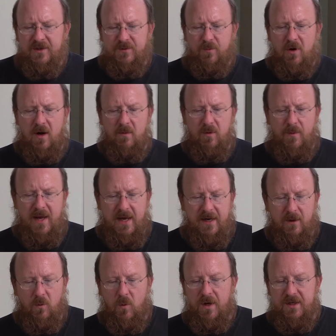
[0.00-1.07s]
it is
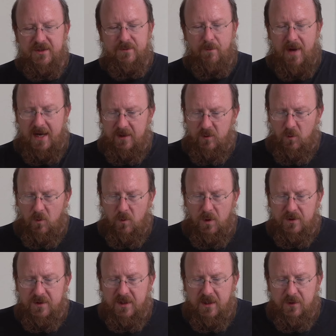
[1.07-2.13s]
problematic. One is manual work that